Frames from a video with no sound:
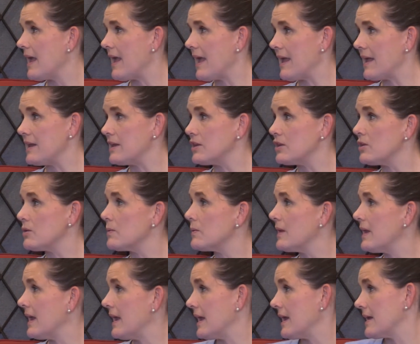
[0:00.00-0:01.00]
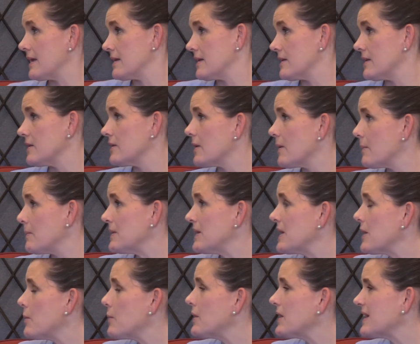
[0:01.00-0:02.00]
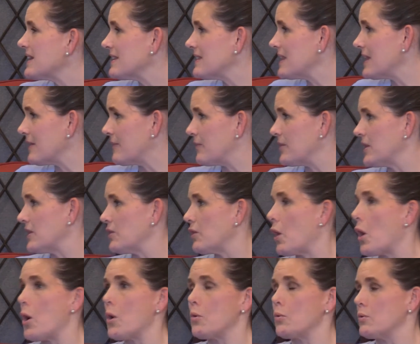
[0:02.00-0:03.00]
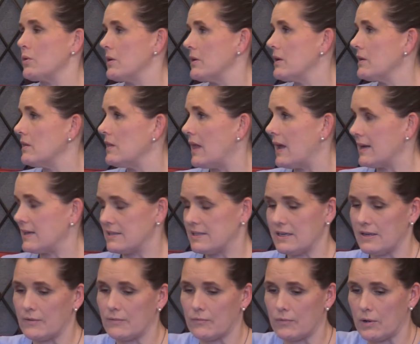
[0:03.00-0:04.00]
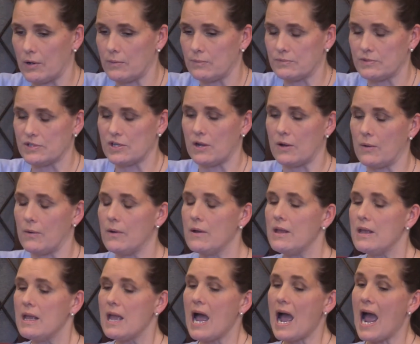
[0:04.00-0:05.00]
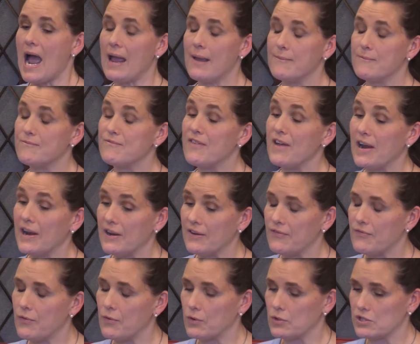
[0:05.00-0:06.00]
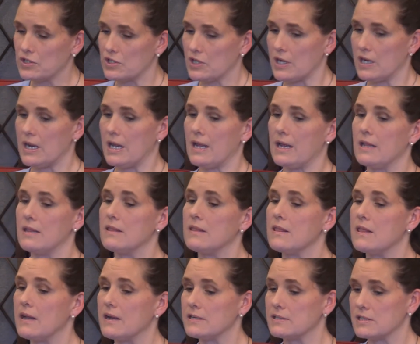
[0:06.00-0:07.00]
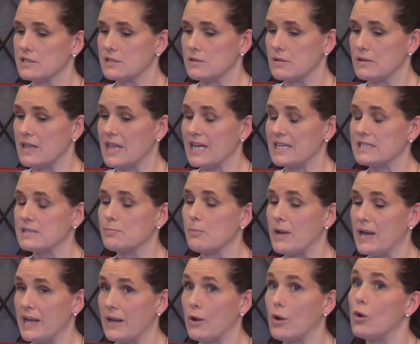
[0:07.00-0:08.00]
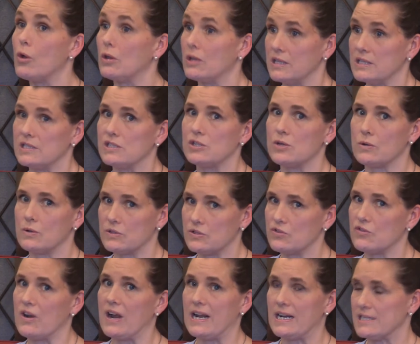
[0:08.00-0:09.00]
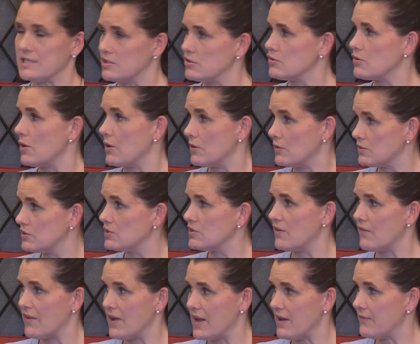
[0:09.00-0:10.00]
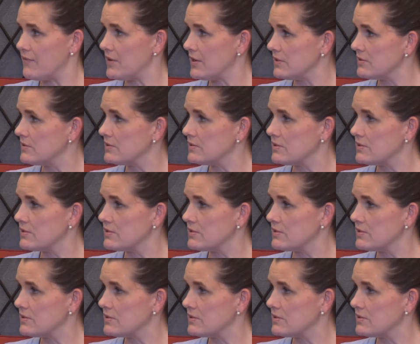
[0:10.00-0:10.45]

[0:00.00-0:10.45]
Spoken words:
And you can't, no one can live alone, locked in a room. So I'm very fortunate. That's my goal, is to attract stroke survivors.